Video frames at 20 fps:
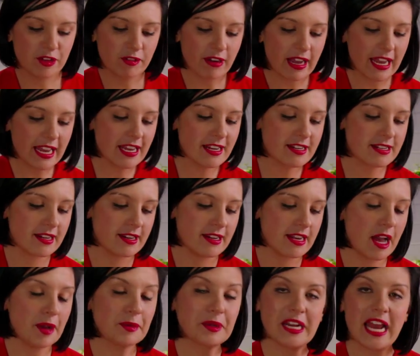great.
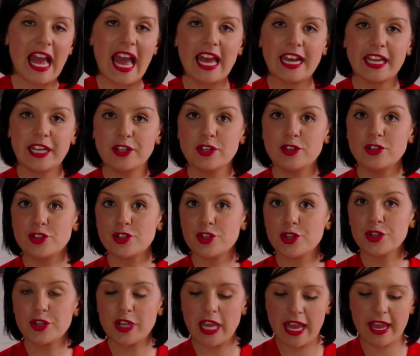Now I'm going to add in
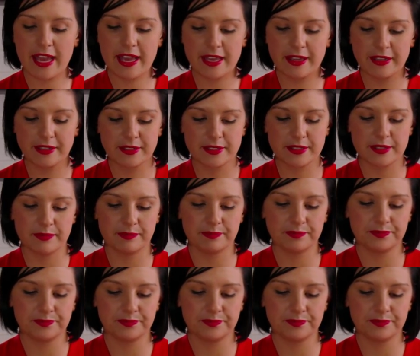2 eggs,